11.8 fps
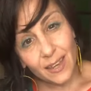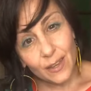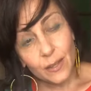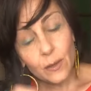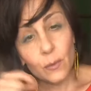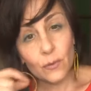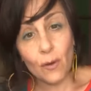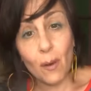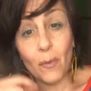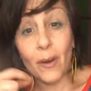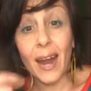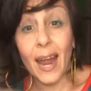you will draw
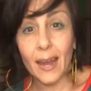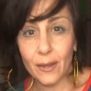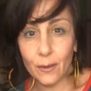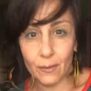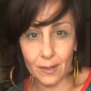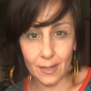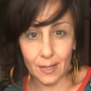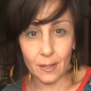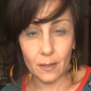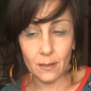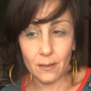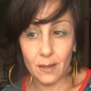more
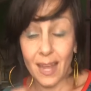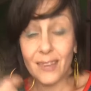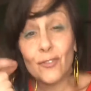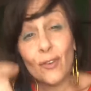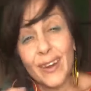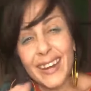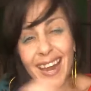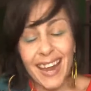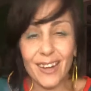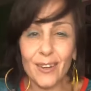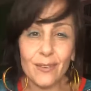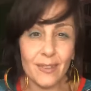accurately. And drawing
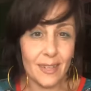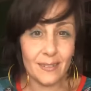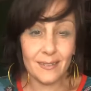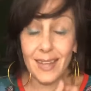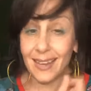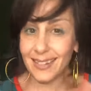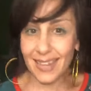accurately is not